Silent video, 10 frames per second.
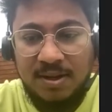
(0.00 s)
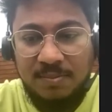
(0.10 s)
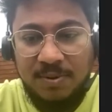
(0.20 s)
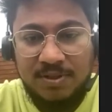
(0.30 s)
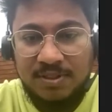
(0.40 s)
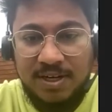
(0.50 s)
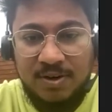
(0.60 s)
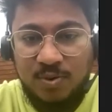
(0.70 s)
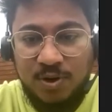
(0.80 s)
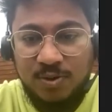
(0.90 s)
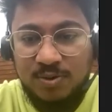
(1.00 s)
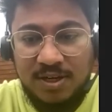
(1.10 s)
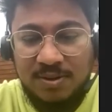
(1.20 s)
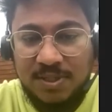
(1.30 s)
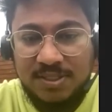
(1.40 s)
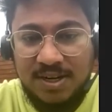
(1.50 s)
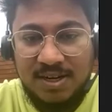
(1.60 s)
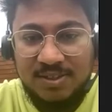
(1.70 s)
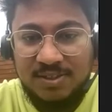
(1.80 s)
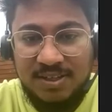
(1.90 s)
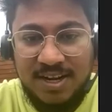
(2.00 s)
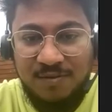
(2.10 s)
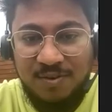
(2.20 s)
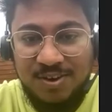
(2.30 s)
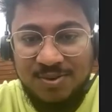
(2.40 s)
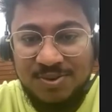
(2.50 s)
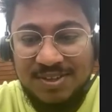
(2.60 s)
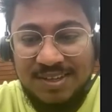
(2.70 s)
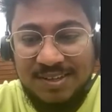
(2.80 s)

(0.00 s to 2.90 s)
because they don't use any masalas that we use.